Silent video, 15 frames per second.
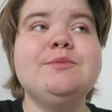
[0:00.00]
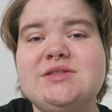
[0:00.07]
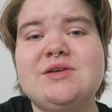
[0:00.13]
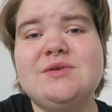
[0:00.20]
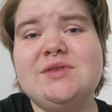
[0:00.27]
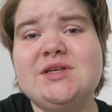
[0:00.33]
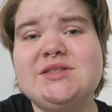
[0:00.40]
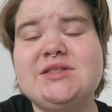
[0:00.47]

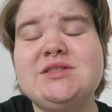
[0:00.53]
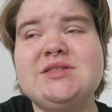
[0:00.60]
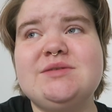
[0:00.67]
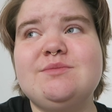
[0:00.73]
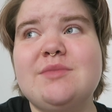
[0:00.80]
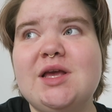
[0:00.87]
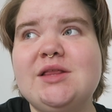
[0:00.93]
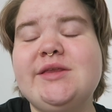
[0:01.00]
So this is
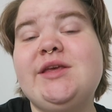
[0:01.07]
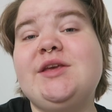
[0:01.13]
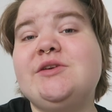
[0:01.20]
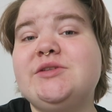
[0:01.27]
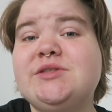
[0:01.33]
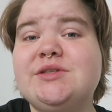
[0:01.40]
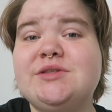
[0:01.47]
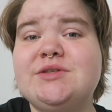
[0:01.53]
mainly
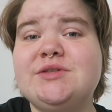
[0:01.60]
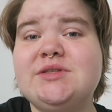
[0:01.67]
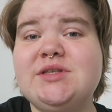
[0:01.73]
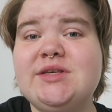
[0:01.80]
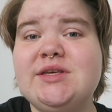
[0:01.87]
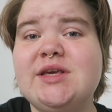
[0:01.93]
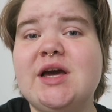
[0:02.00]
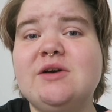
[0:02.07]
used to
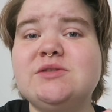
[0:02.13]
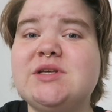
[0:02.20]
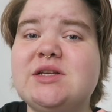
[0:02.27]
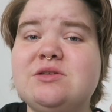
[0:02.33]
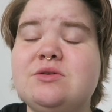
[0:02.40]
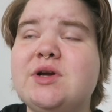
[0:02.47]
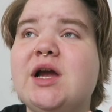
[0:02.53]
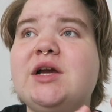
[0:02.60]
seek out
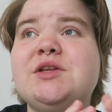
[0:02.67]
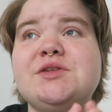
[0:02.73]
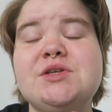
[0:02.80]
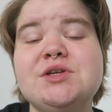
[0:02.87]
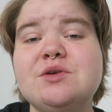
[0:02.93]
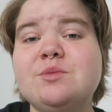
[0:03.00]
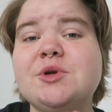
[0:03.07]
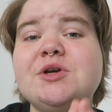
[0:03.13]
and track
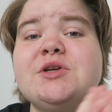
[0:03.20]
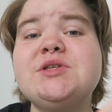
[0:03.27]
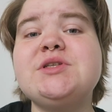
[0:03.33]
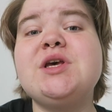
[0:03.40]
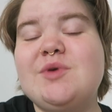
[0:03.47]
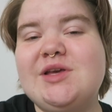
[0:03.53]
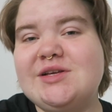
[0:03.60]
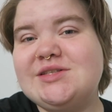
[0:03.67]
tumors,
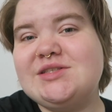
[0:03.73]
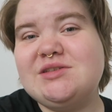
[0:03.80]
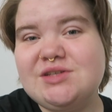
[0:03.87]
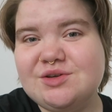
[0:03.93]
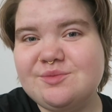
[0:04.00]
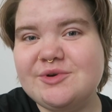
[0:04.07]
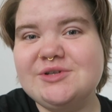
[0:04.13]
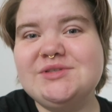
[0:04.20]
because
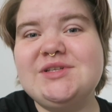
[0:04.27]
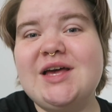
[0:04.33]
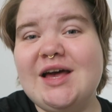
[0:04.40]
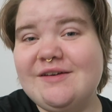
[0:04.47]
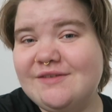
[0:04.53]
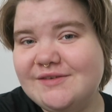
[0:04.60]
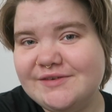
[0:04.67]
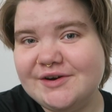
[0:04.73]
tumors
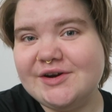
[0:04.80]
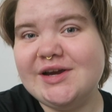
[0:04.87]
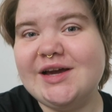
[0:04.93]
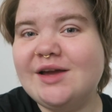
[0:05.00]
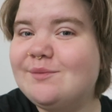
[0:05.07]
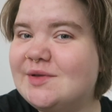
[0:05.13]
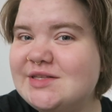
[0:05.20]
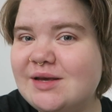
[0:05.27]
have a very
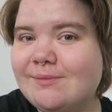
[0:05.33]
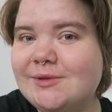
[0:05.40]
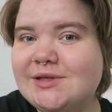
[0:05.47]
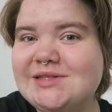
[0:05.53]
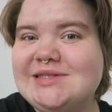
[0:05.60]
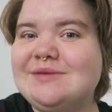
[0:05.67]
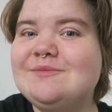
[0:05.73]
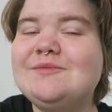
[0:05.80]
high
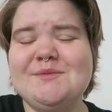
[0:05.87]
metabolism.